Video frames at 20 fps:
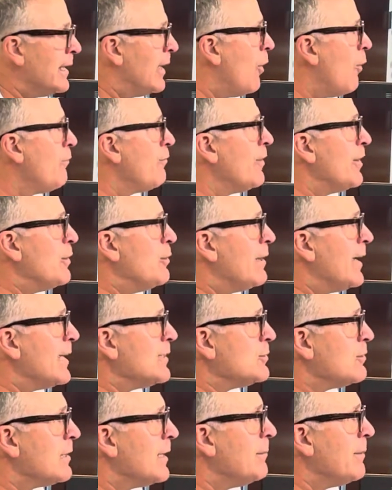and hopefully about, you
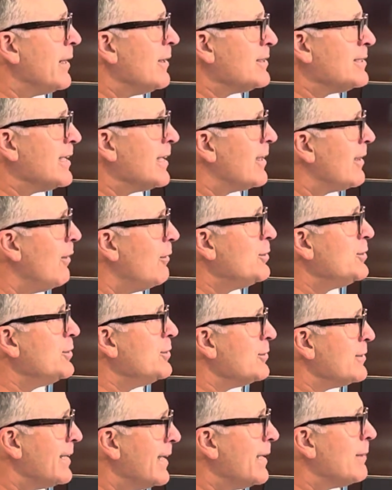guys will come in here and say, Coach,
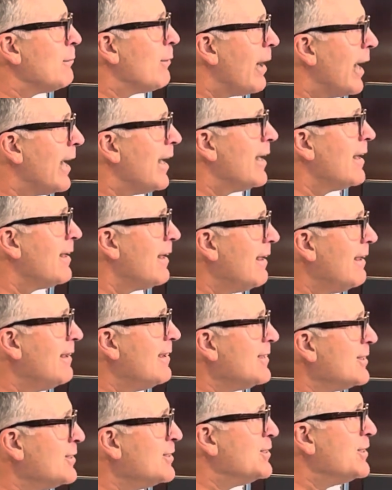you're damn right.
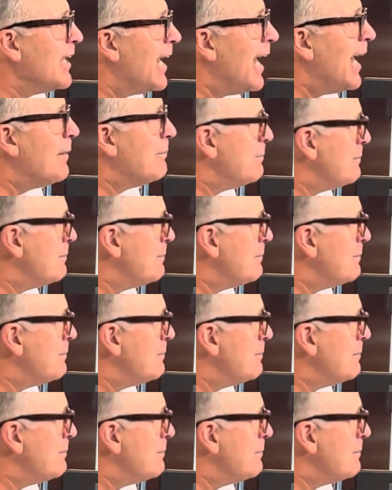Good job.